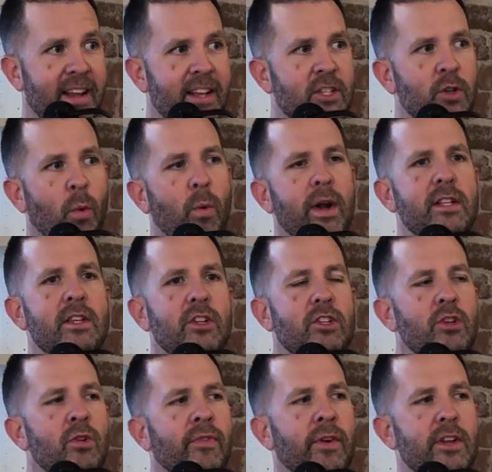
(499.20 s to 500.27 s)
So what does it
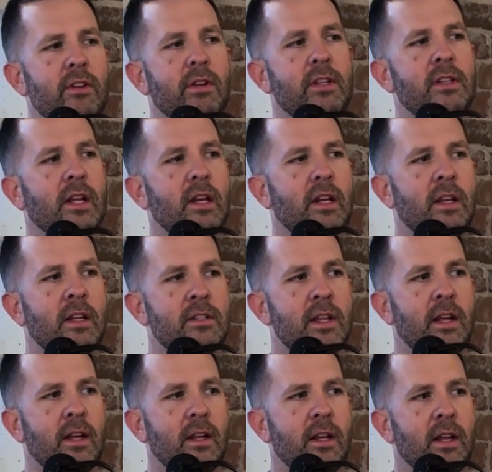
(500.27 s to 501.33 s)
do for you? Does
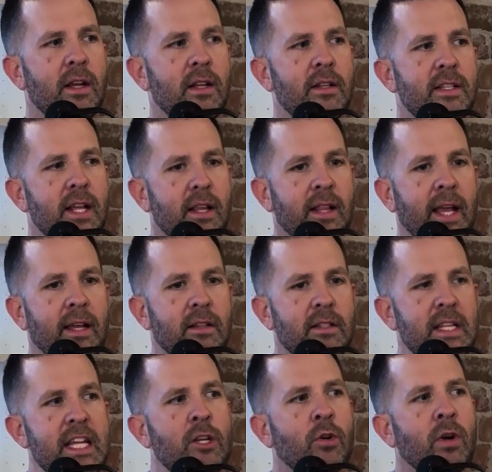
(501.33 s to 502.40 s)
it like
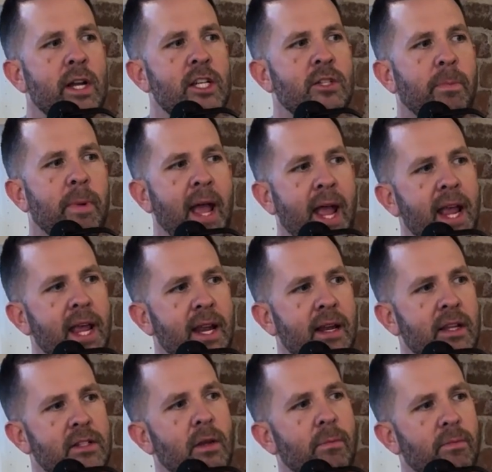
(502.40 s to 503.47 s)
decrease pain?
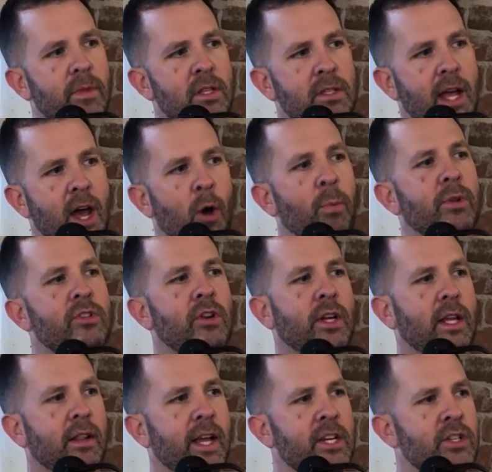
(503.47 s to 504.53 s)
Does it help with
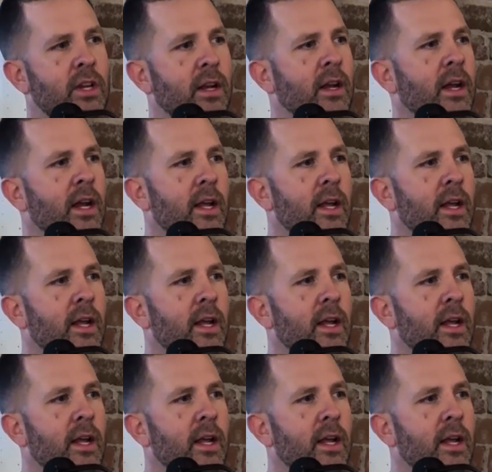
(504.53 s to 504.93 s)
circulation?